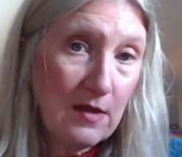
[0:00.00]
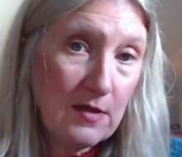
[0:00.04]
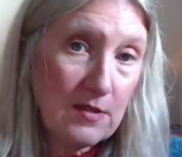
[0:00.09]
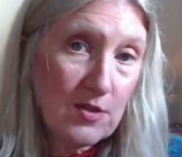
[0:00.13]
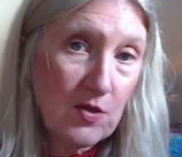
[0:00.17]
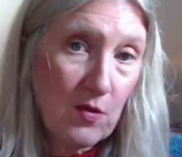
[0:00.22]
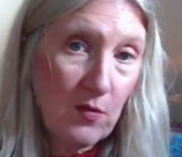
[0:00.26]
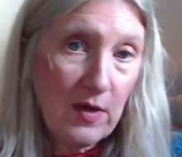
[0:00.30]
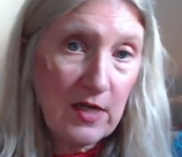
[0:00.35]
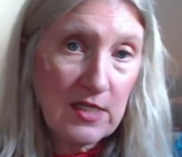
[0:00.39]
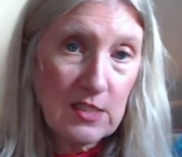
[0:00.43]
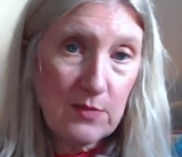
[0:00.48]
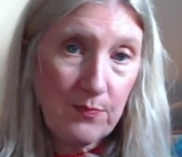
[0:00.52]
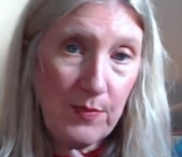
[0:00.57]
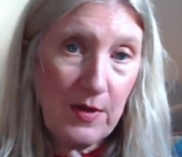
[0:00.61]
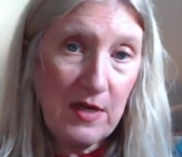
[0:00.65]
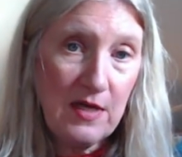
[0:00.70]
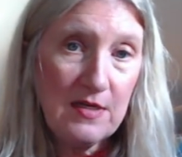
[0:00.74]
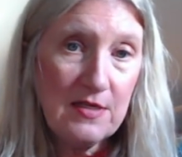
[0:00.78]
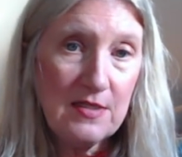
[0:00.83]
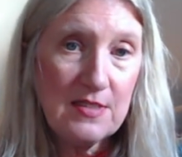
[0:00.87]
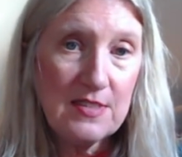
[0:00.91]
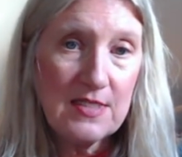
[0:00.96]
so I
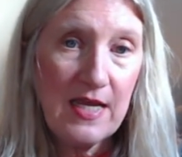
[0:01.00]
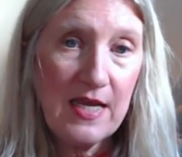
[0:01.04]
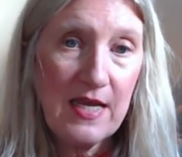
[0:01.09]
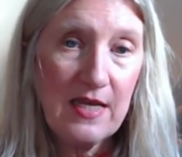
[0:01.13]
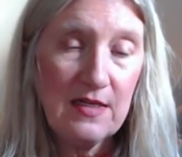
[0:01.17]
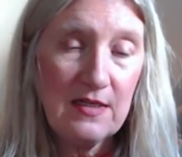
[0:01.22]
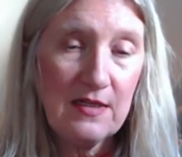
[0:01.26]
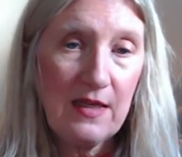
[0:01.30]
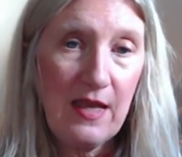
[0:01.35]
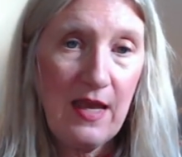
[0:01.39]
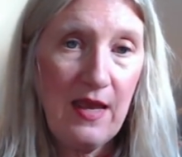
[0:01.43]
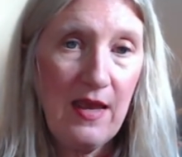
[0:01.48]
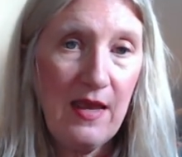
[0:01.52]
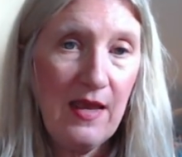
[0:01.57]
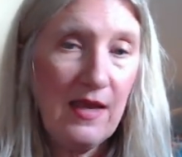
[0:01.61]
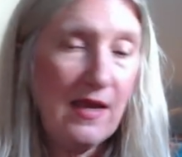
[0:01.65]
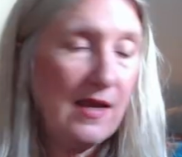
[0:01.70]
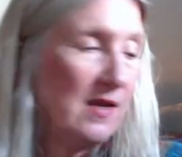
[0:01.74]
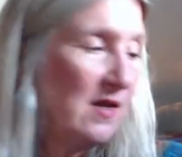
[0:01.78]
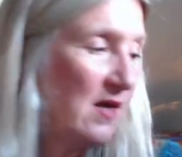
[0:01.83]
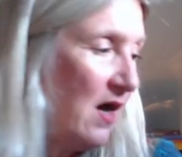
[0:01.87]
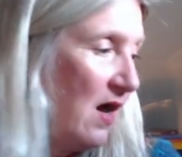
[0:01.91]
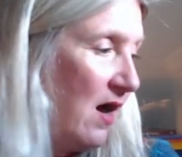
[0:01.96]
spun
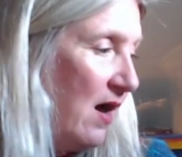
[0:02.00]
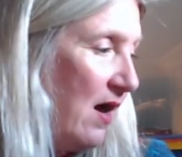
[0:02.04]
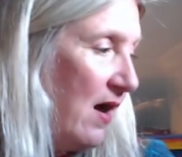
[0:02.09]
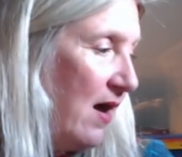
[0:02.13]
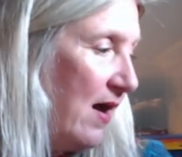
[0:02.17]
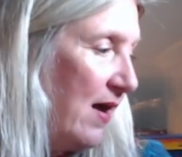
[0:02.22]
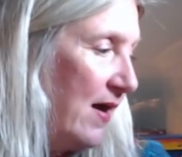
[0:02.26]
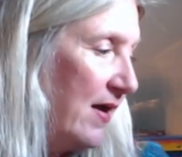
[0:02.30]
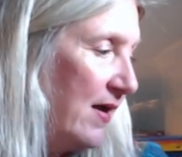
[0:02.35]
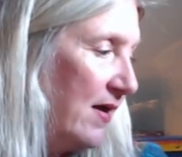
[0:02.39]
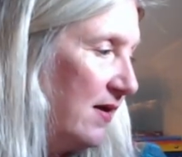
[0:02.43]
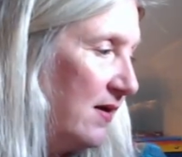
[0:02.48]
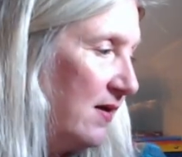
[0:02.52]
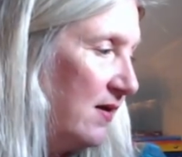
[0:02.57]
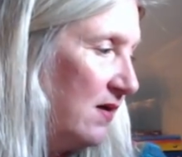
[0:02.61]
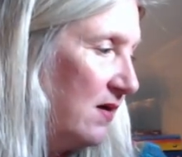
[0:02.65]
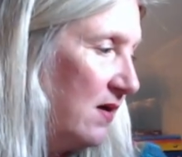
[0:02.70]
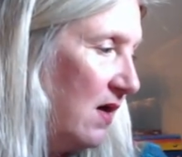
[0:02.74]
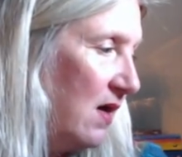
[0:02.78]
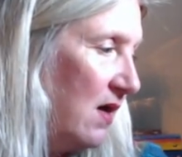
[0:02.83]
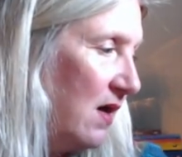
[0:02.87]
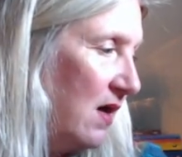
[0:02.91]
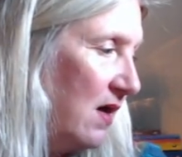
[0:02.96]
10K, I
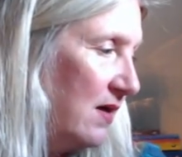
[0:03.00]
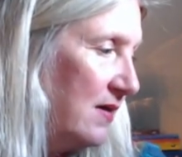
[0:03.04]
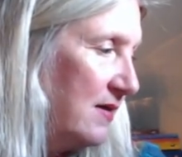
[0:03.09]
uh,